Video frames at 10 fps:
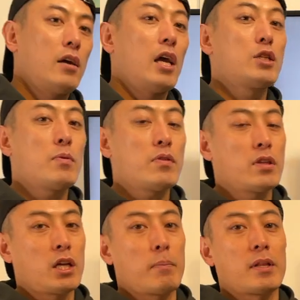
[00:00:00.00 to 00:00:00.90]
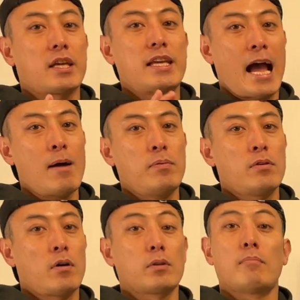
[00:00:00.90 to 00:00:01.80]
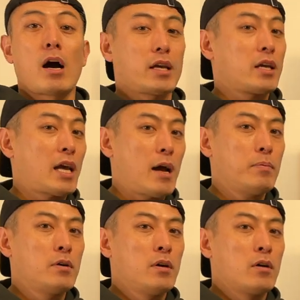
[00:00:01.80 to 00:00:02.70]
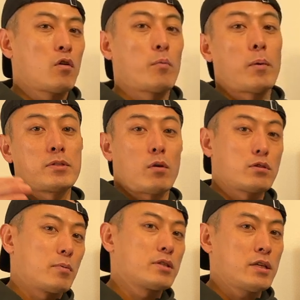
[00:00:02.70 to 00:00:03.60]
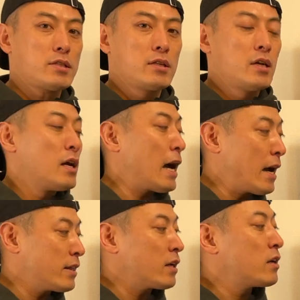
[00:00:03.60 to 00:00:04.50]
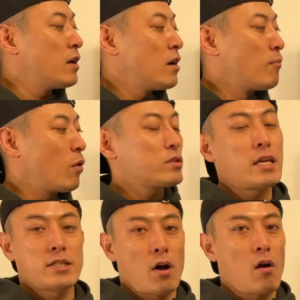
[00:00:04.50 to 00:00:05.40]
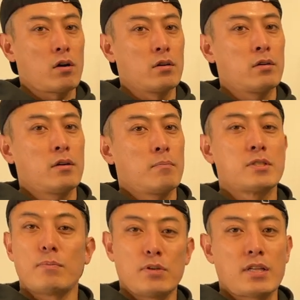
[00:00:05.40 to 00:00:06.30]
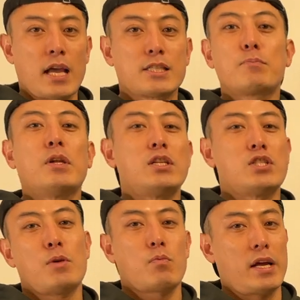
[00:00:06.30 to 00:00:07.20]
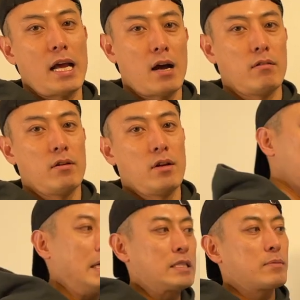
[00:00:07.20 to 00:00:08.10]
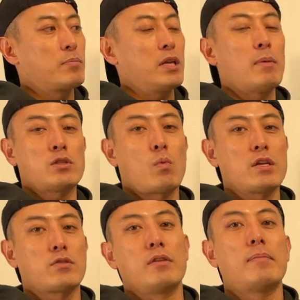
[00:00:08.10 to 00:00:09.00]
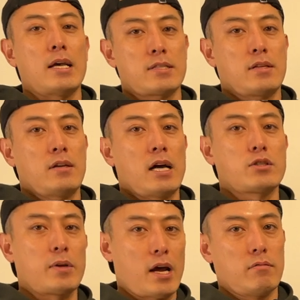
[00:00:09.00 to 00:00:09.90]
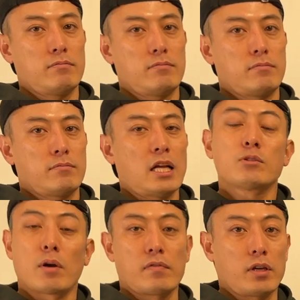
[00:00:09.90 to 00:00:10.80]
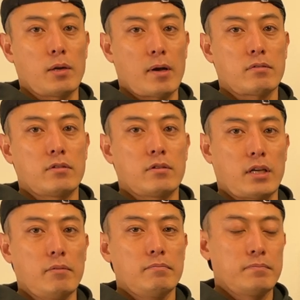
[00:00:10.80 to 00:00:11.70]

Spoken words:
Especially thinking about the gap of the market cap compared with Osmosis, I think multi-token, simply say, it's pretty cheap right now. To me, it's pretty much worth to invest as of now. That's what I'm thinking about, okay?